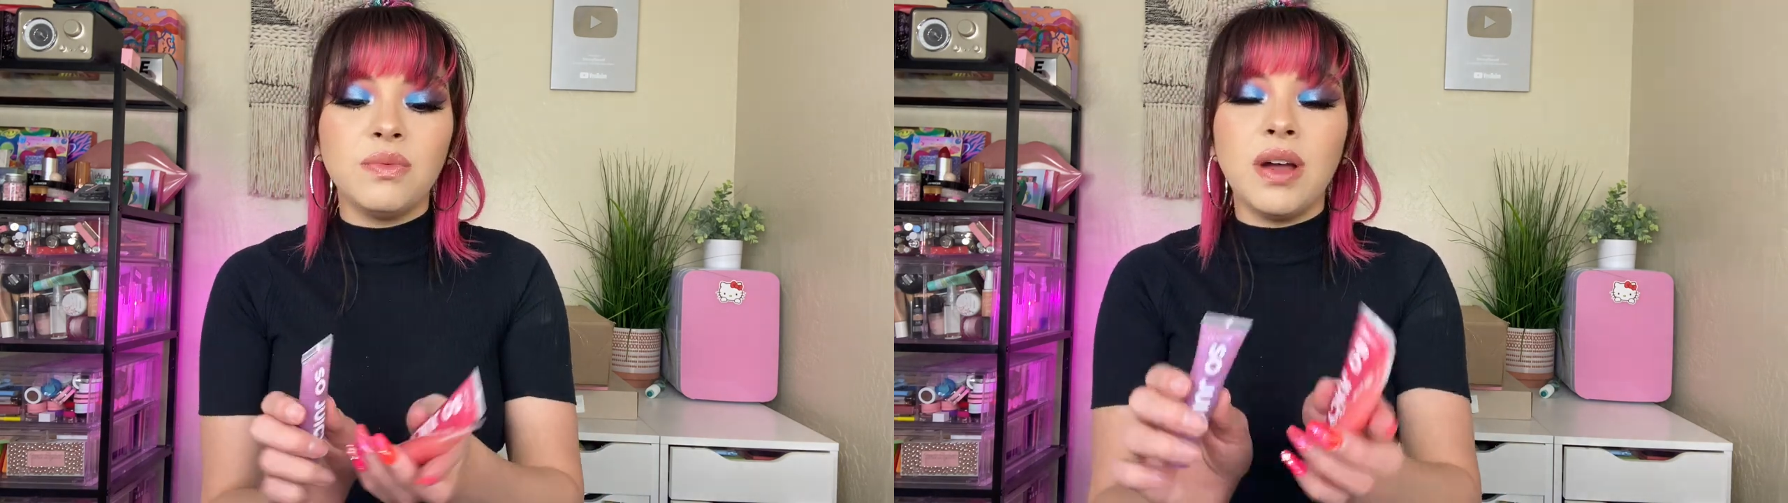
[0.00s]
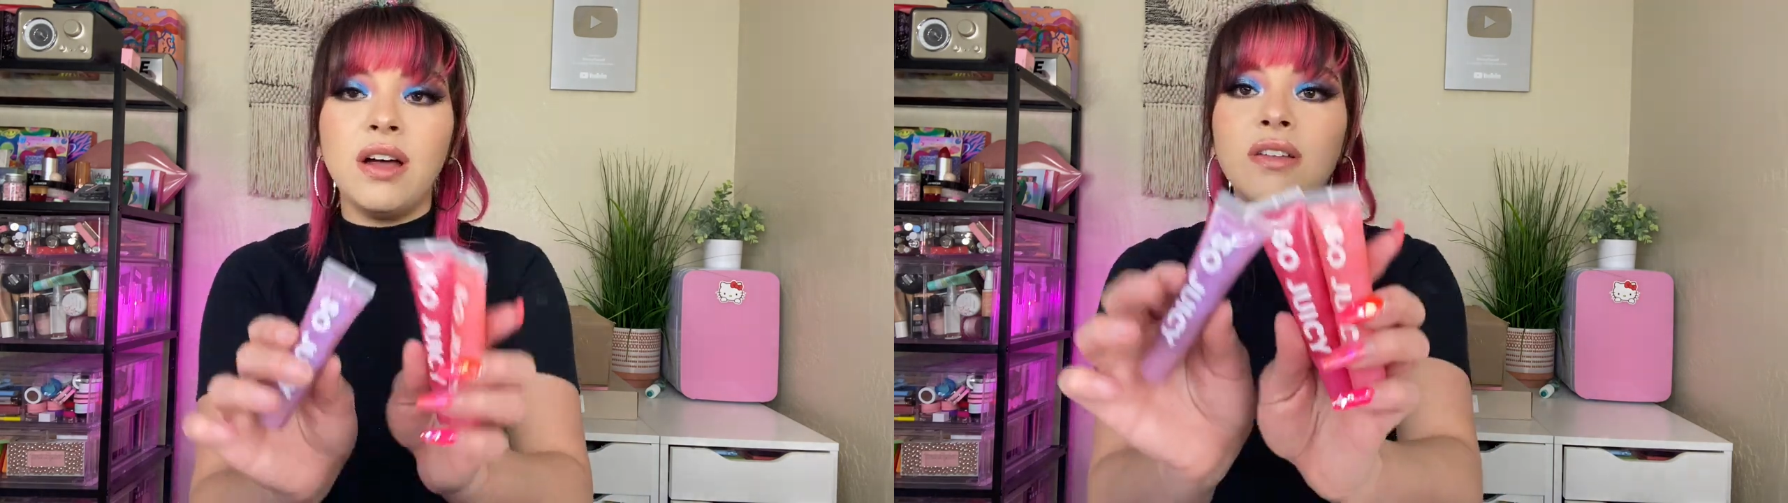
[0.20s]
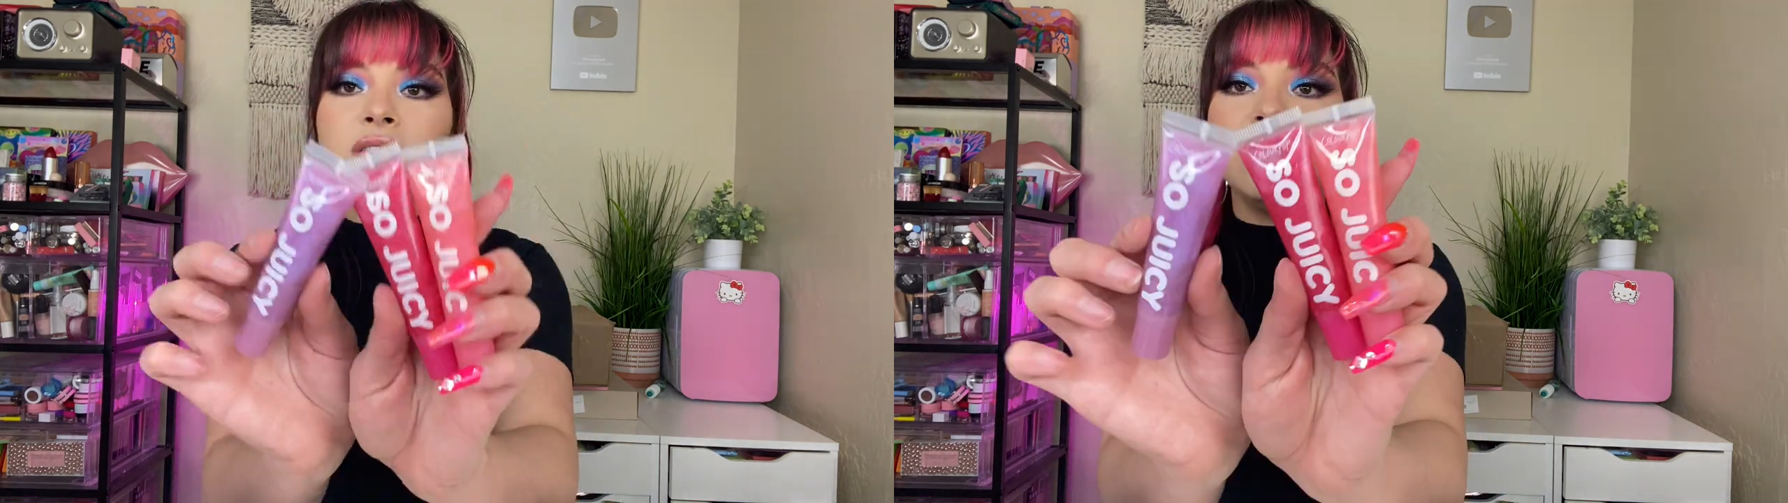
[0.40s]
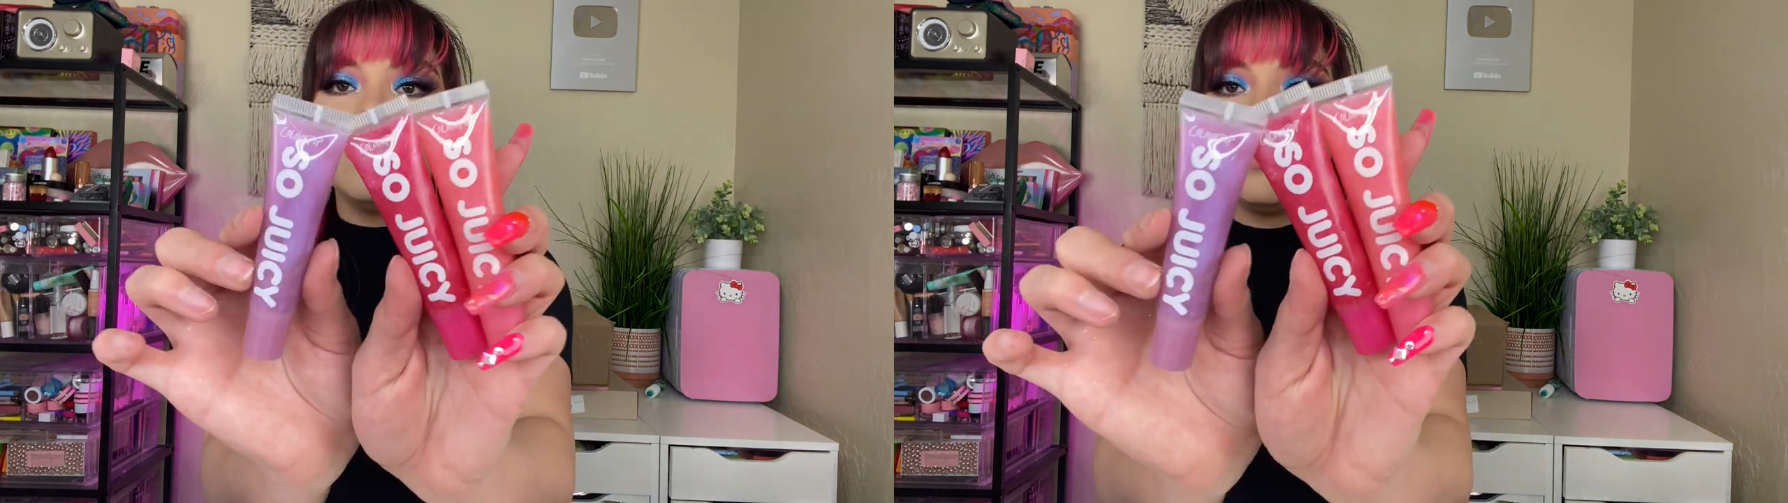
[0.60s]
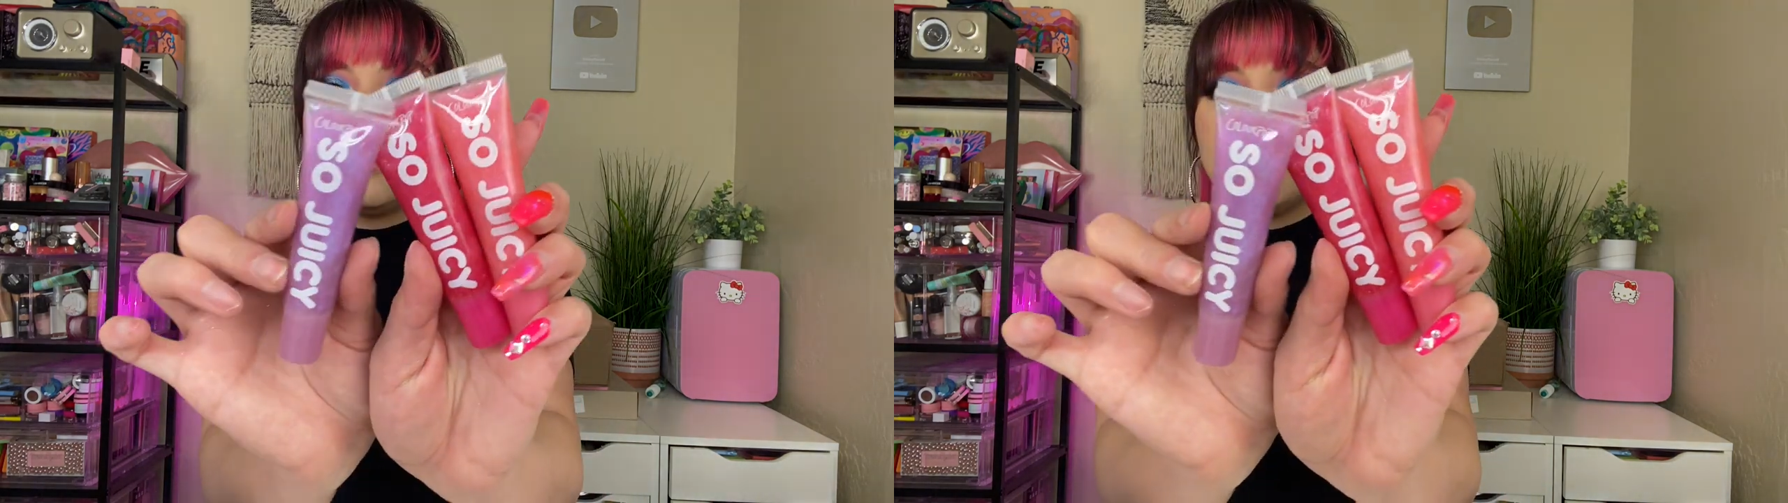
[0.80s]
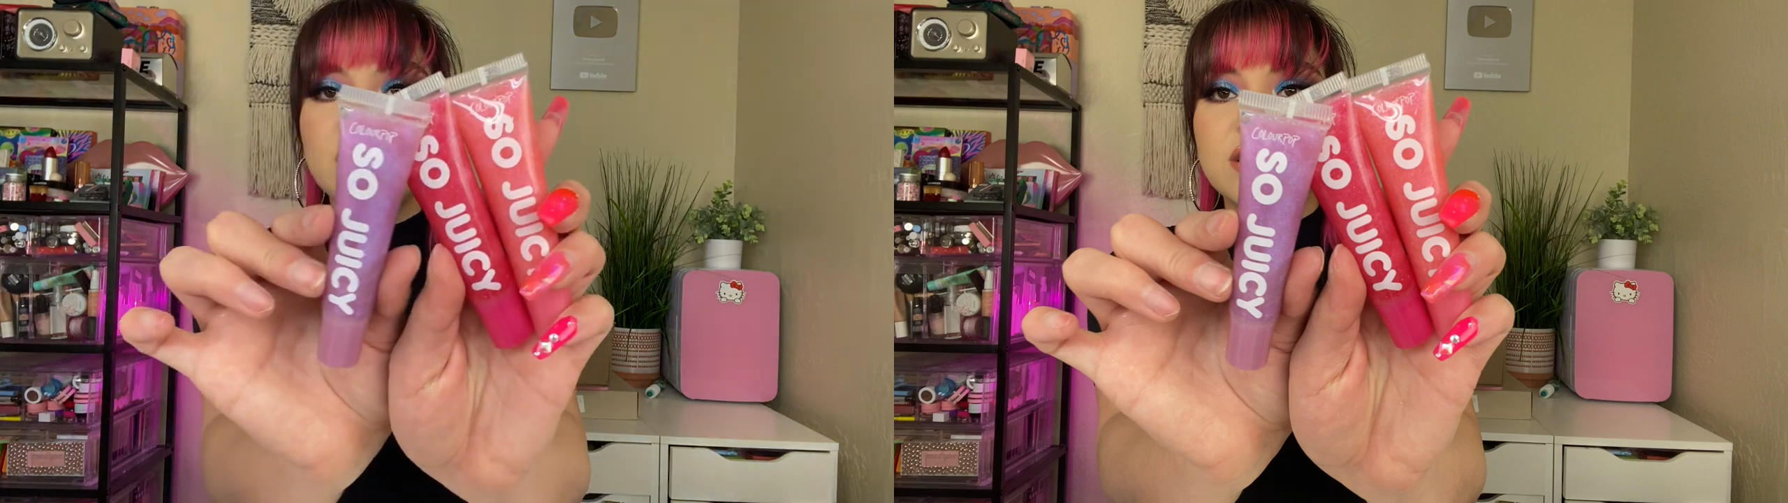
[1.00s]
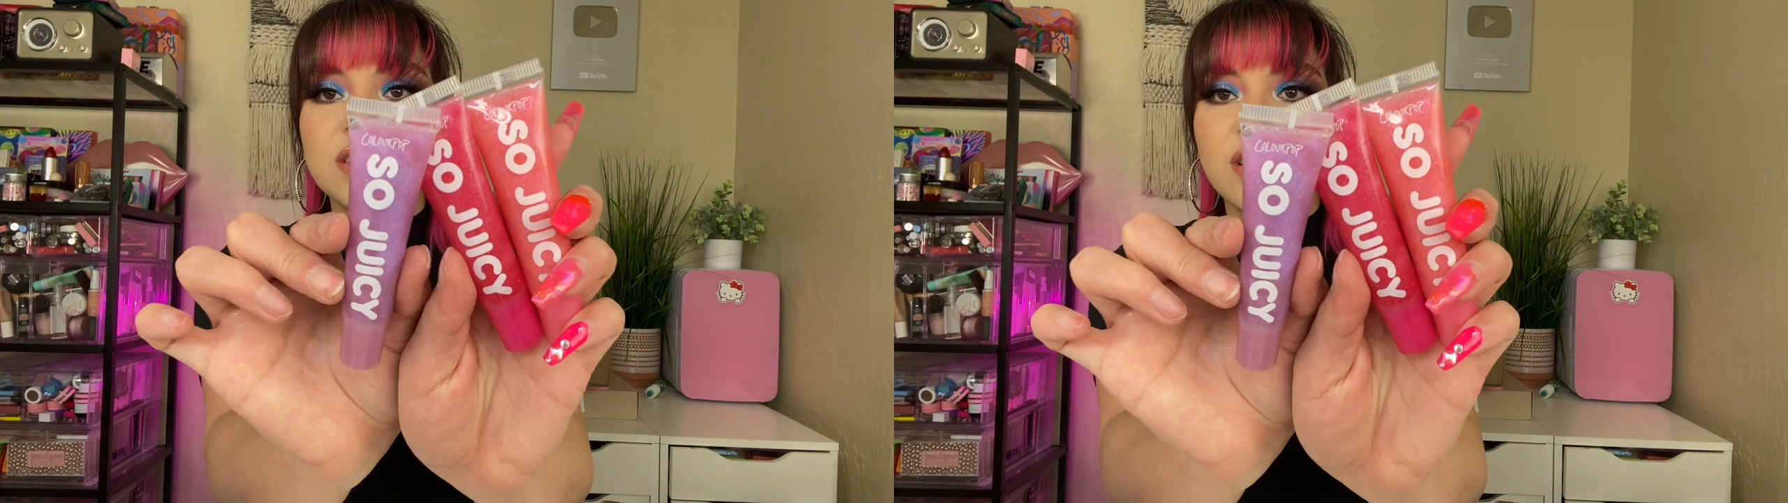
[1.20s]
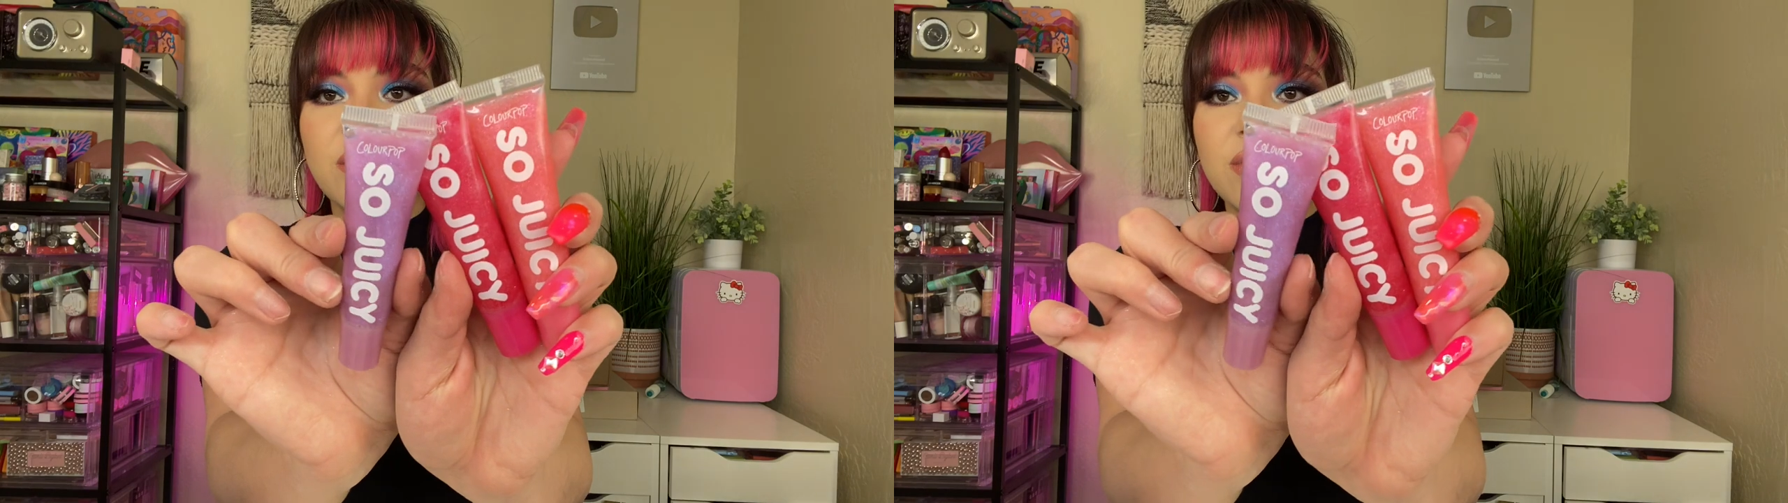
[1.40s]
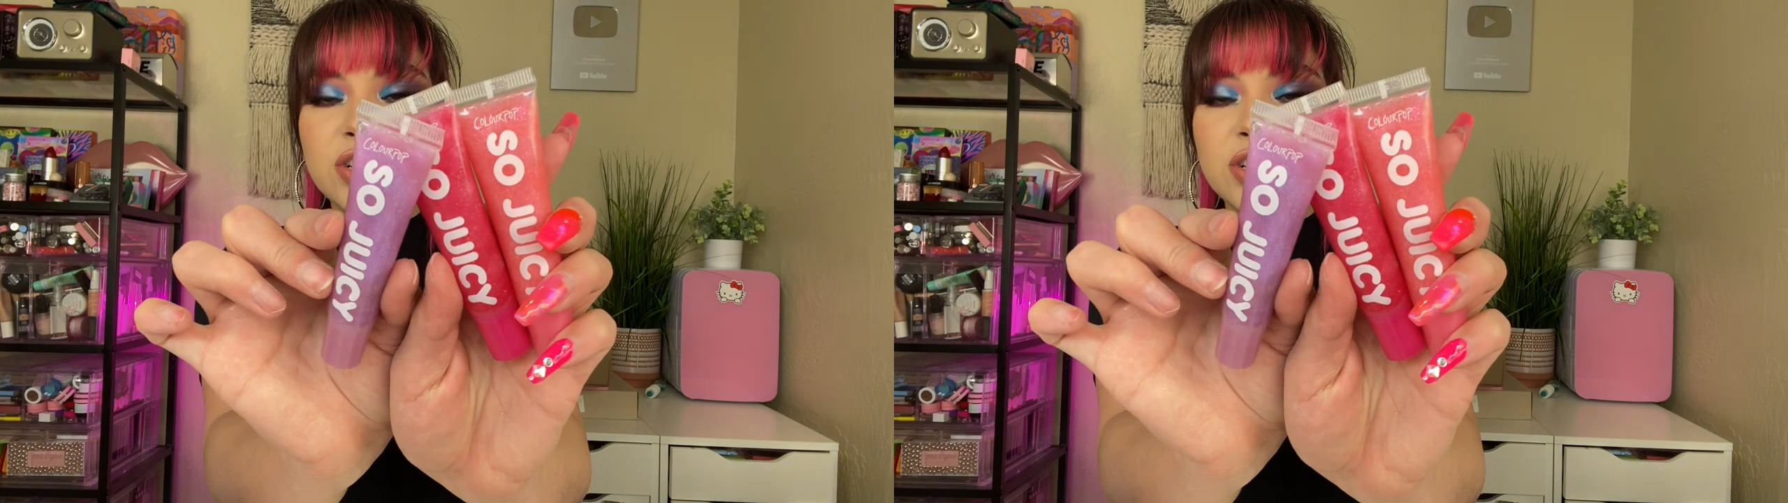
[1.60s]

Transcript: well. So